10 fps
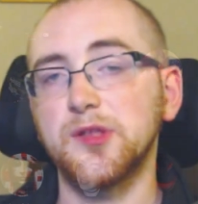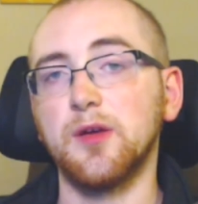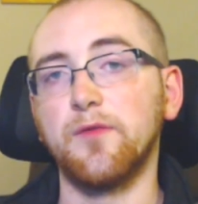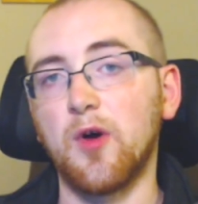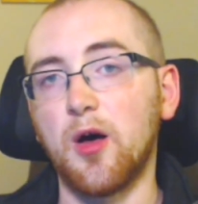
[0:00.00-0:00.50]

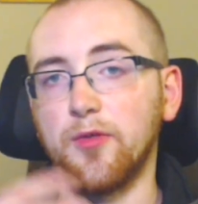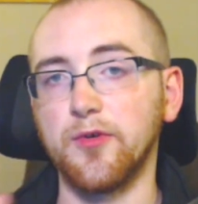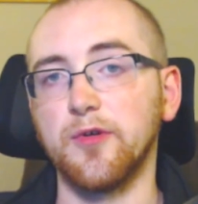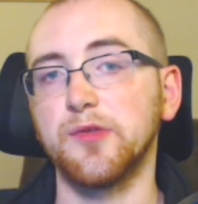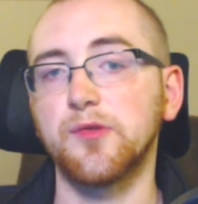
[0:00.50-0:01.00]
of
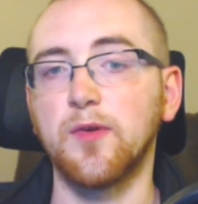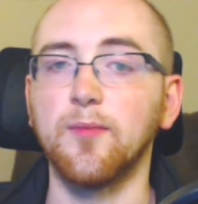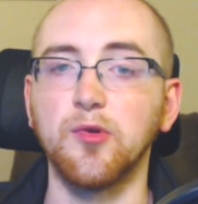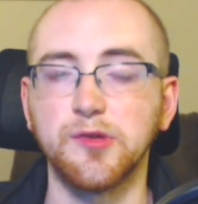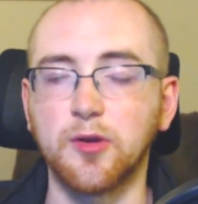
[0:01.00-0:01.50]
other
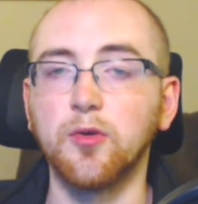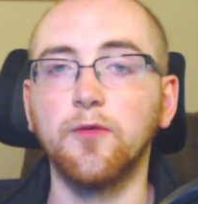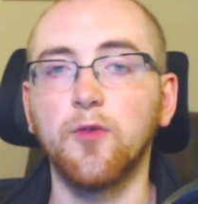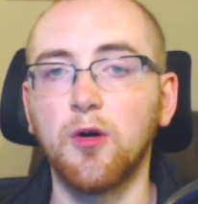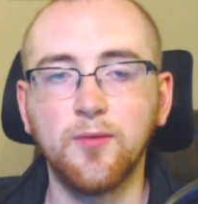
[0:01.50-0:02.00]
streamers that are
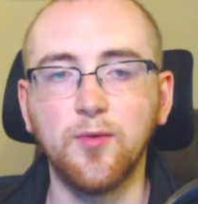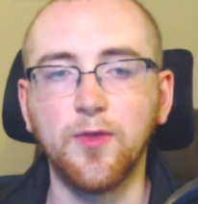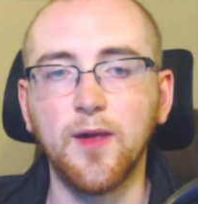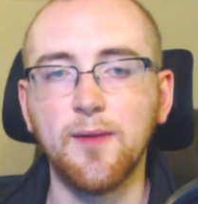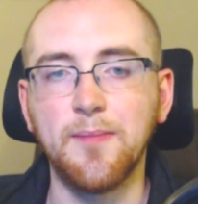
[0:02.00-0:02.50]
involved with
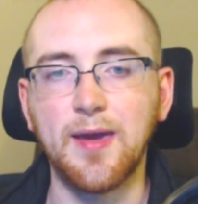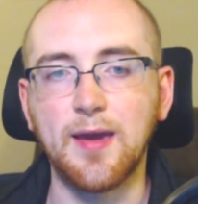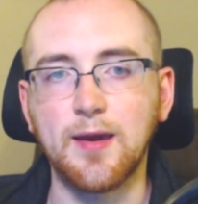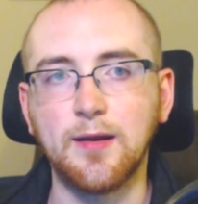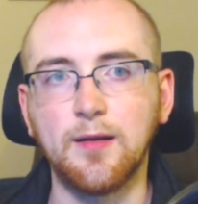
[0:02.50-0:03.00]
them
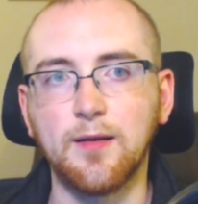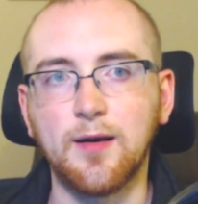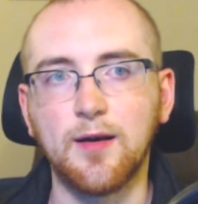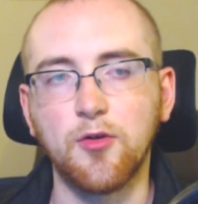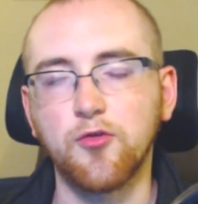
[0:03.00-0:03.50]
and
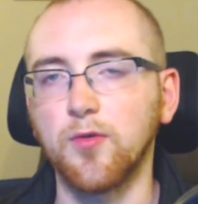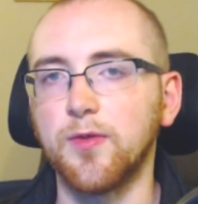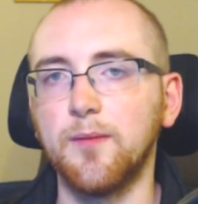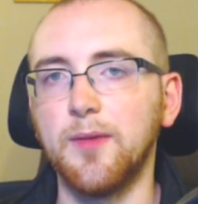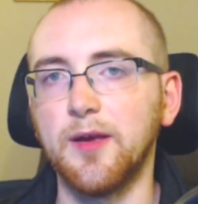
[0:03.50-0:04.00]
short
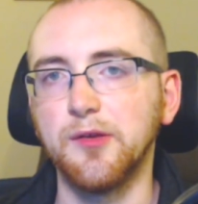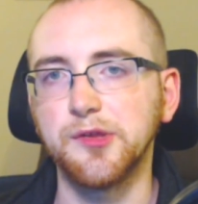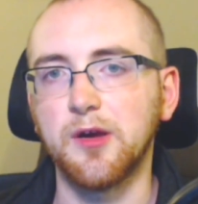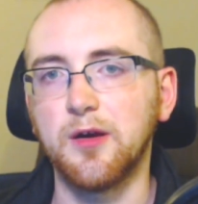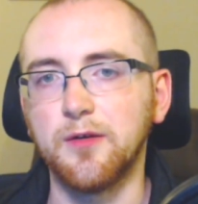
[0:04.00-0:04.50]

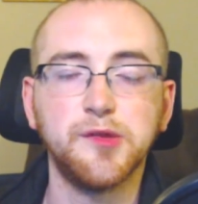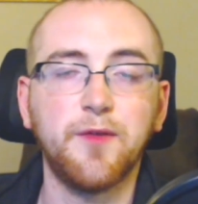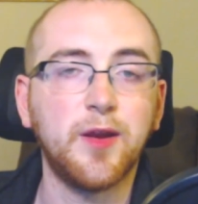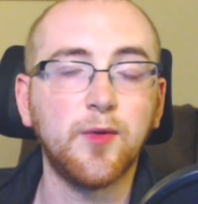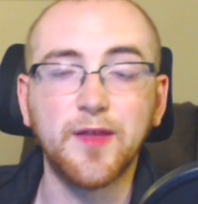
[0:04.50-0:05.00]
thumbnails of
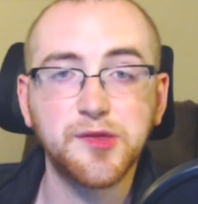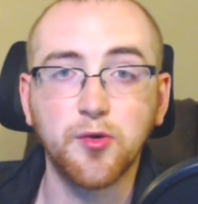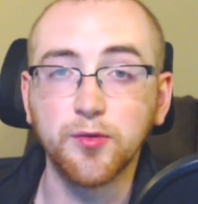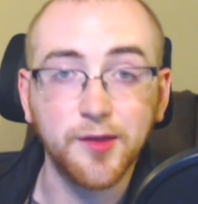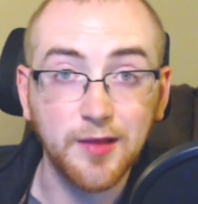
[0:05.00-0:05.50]
anyone that's
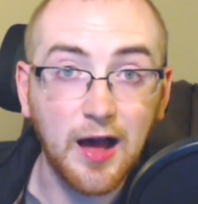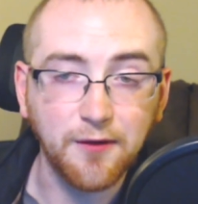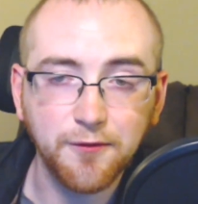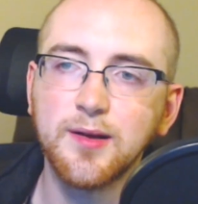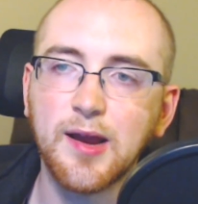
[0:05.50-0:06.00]
currently
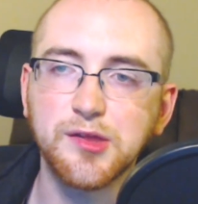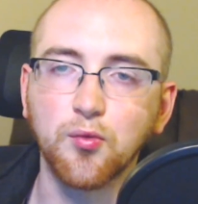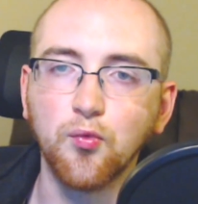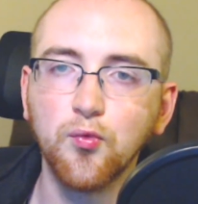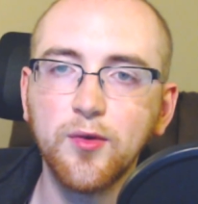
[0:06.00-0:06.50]
live. It's a
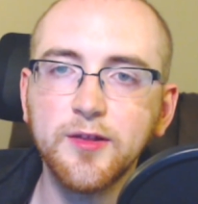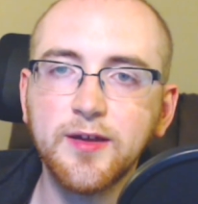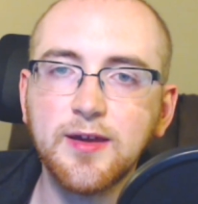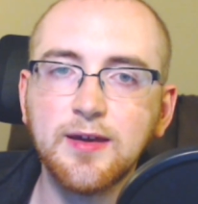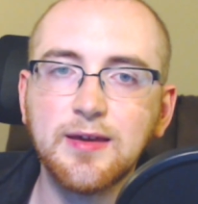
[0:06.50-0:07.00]

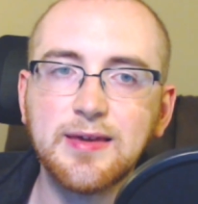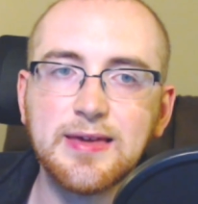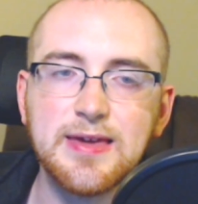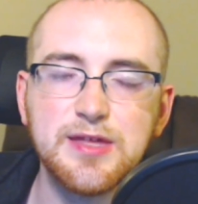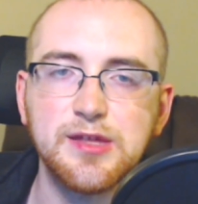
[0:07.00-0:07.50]
really
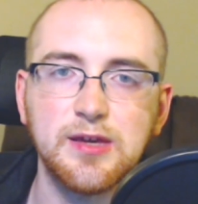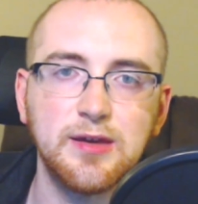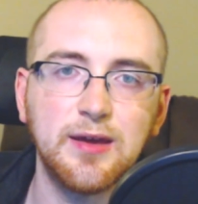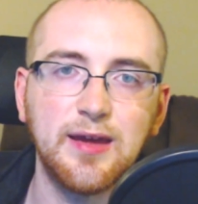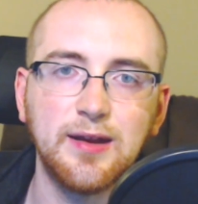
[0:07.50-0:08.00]

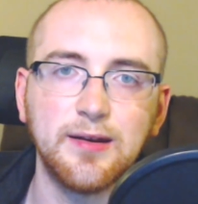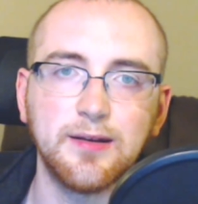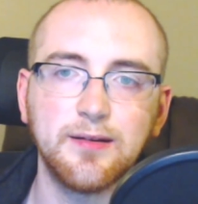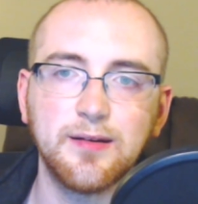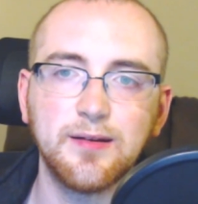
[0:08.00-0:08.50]
easy
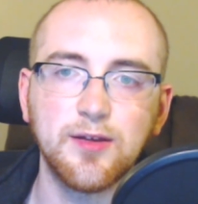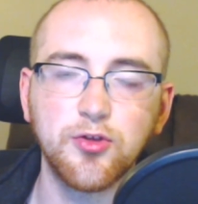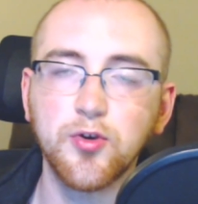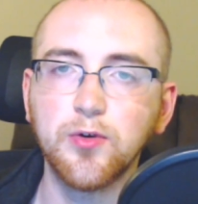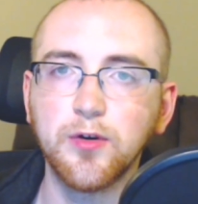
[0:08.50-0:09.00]
and
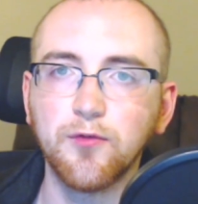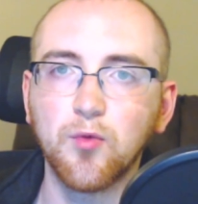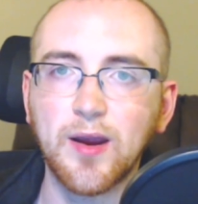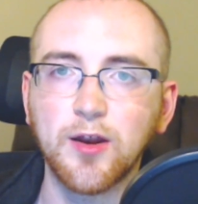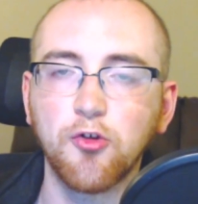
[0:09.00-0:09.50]
intuitive
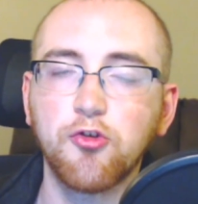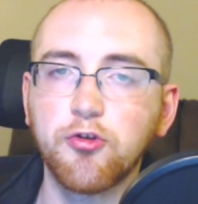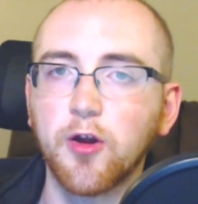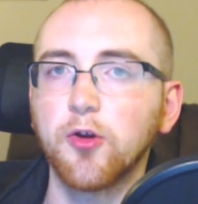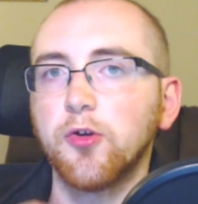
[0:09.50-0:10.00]
way to
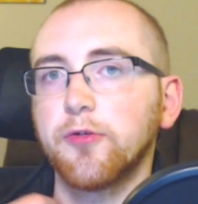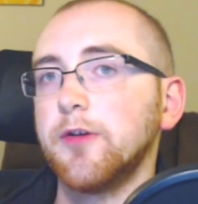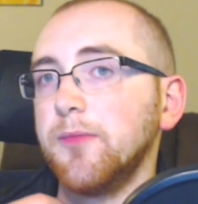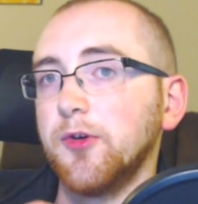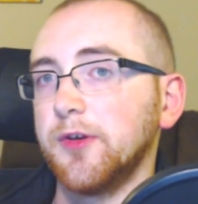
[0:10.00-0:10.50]
share your
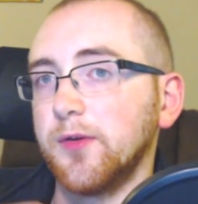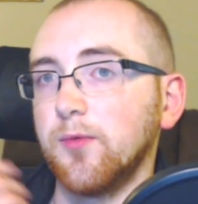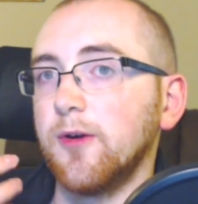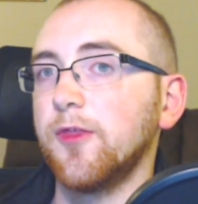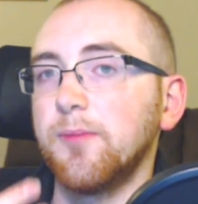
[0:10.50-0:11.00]
community
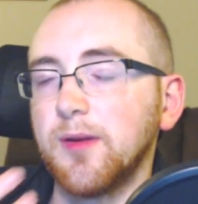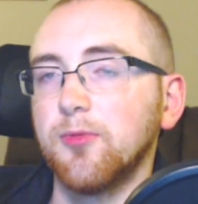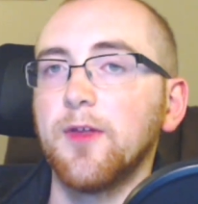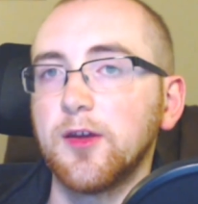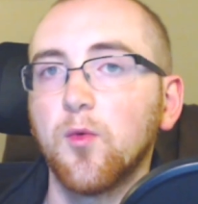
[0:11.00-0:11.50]
with the
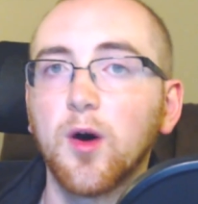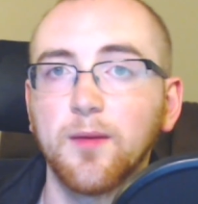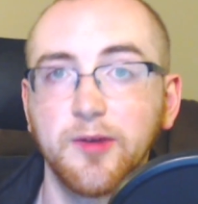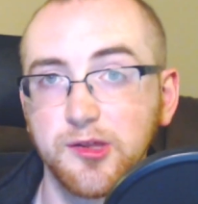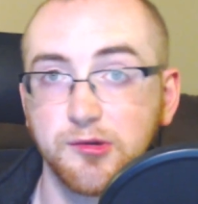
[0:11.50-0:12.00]
people that you want
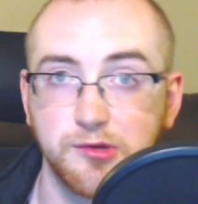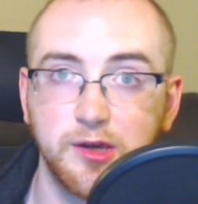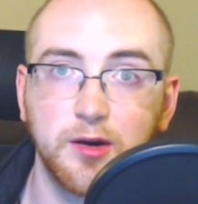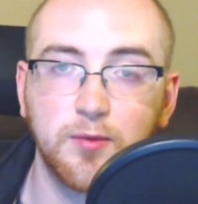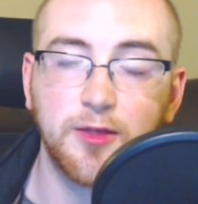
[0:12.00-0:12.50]
to be
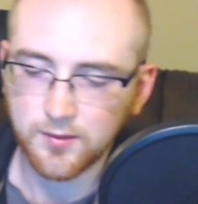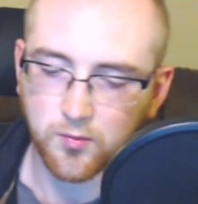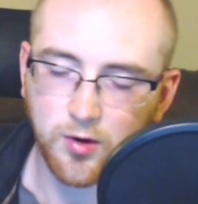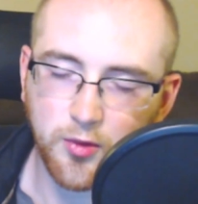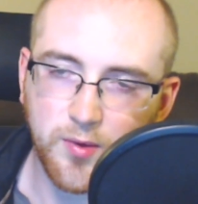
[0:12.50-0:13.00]
associated with.
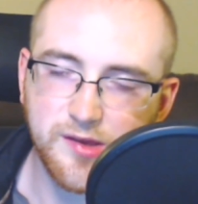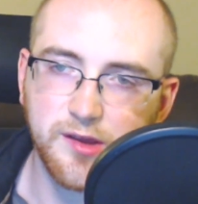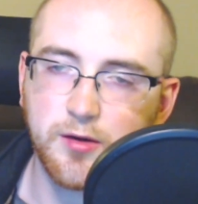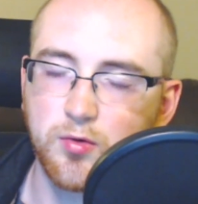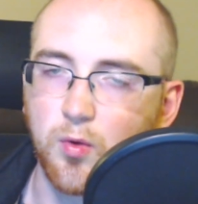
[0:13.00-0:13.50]
One of the ways
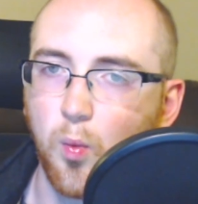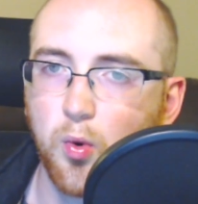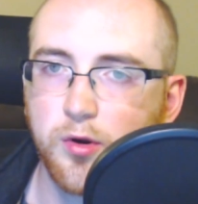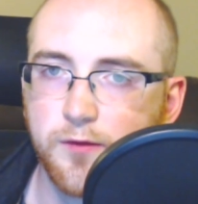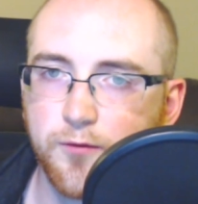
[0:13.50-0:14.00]
that you're
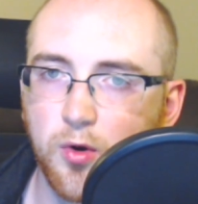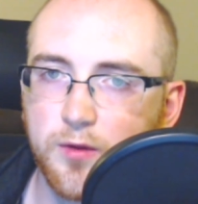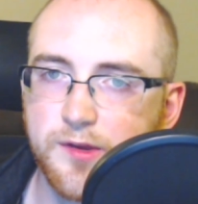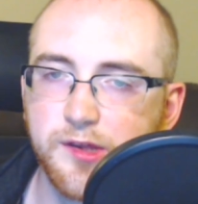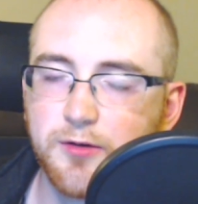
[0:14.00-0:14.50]
rewarded for all
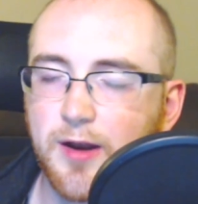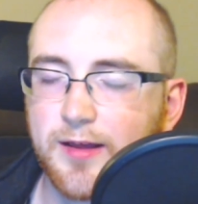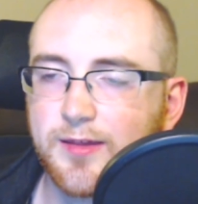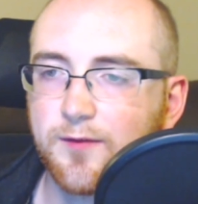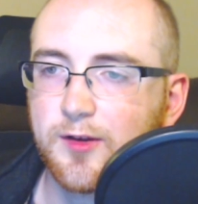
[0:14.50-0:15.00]
this
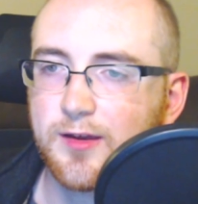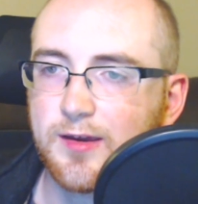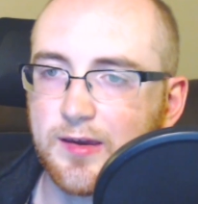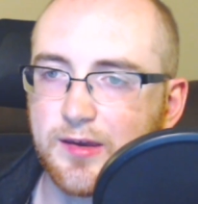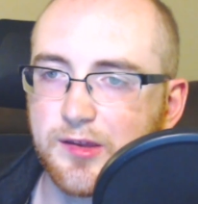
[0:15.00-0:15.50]

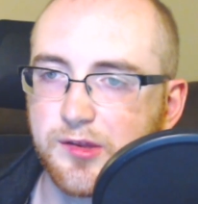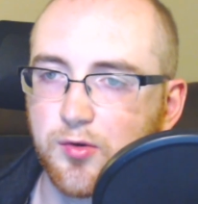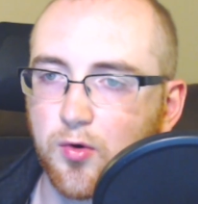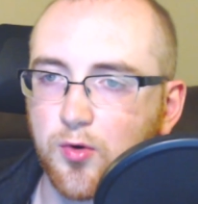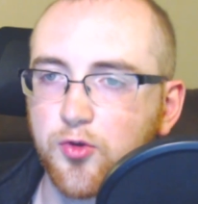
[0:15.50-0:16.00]
interactivity is
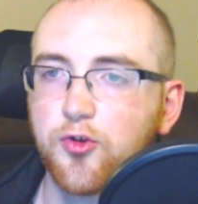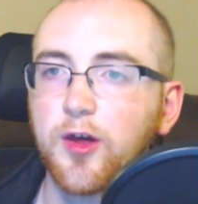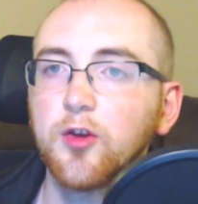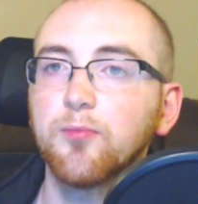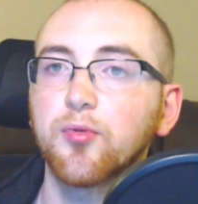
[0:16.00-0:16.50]
your
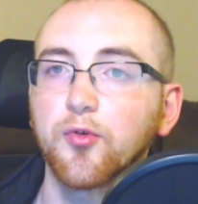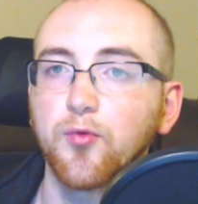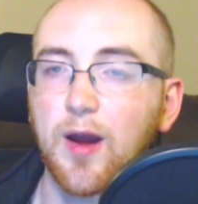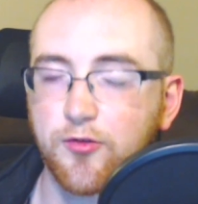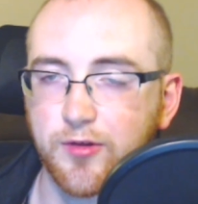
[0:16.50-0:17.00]
channel progression.